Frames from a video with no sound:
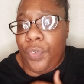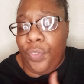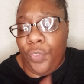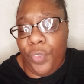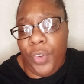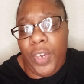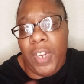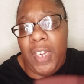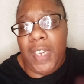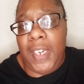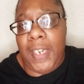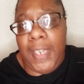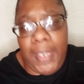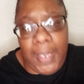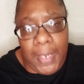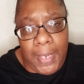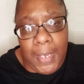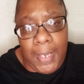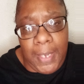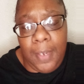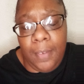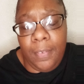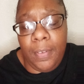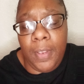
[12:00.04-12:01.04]
friend
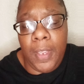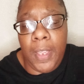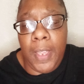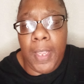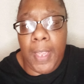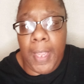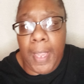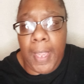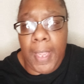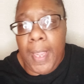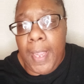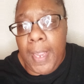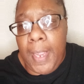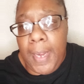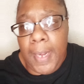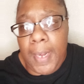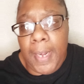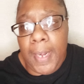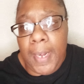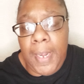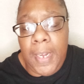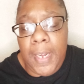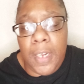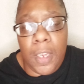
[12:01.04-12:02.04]
leave, and
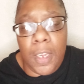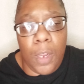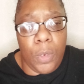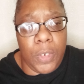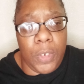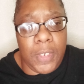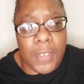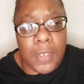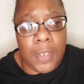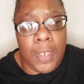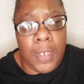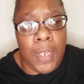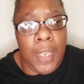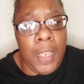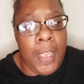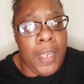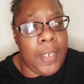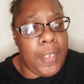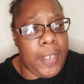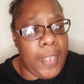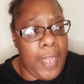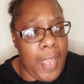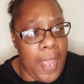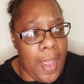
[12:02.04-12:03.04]
he noticed
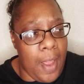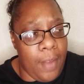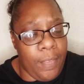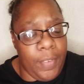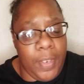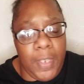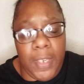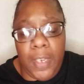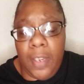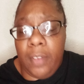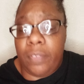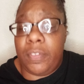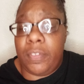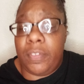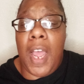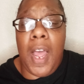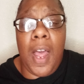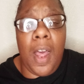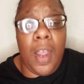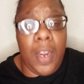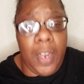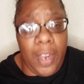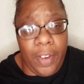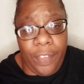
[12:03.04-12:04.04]
Calvin left
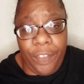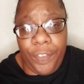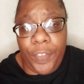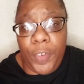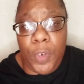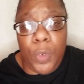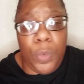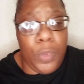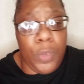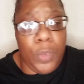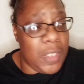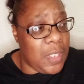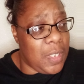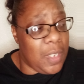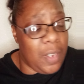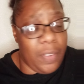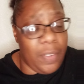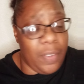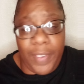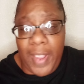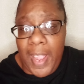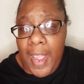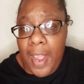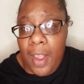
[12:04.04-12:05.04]
all that food and
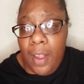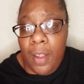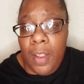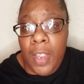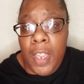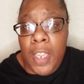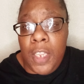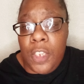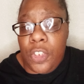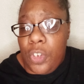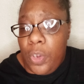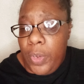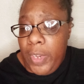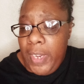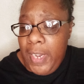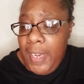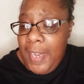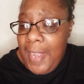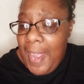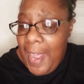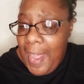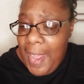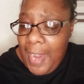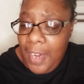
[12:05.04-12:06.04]
stuff out. So he
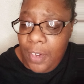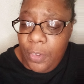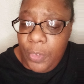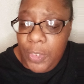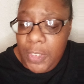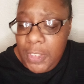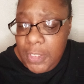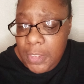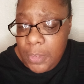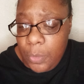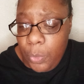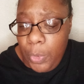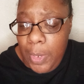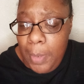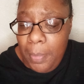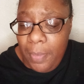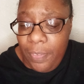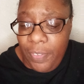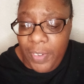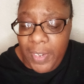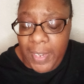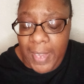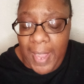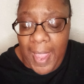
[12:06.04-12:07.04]
hollering, screaming
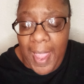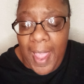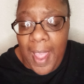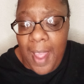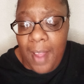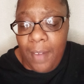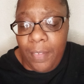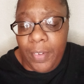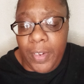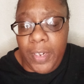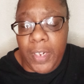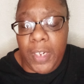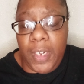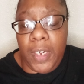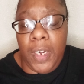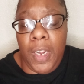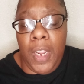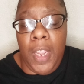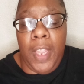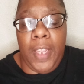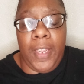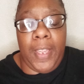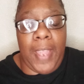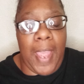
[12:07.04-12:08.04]
for Calvin, and
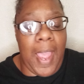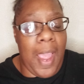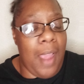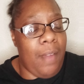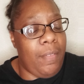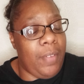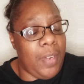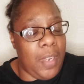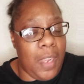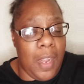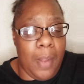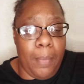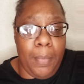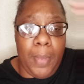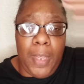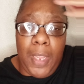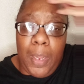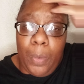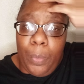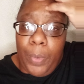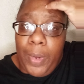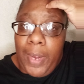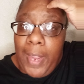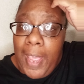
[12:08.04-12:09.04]
Calvin come
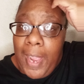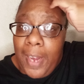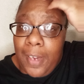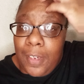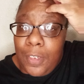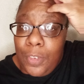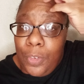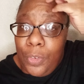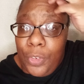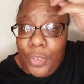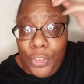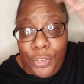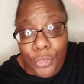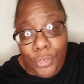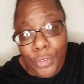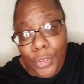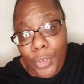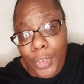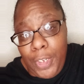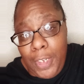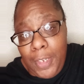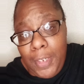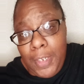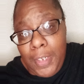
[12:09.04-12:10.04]
in with attitude because
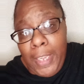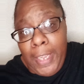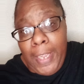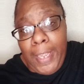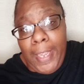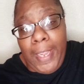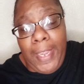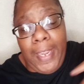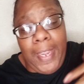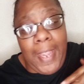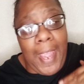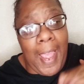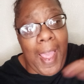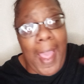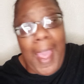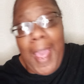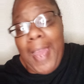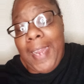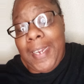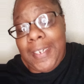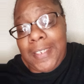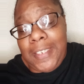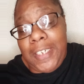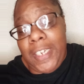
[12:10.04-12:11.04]
he
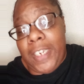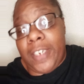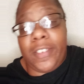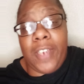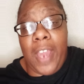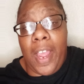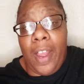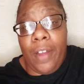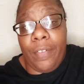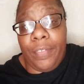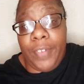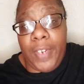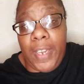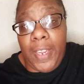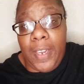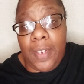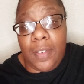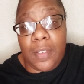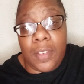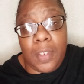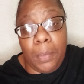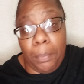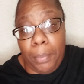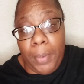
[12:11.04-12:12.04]
highly ticked off that
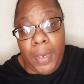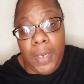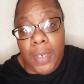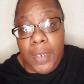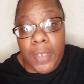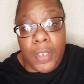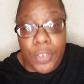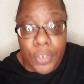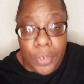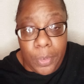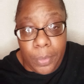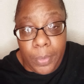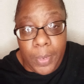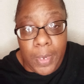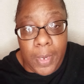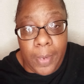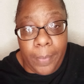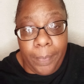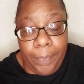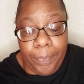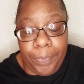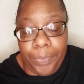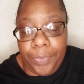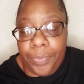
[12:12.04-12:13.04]
Sabrina didn't show
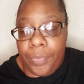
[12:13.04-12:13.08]
up.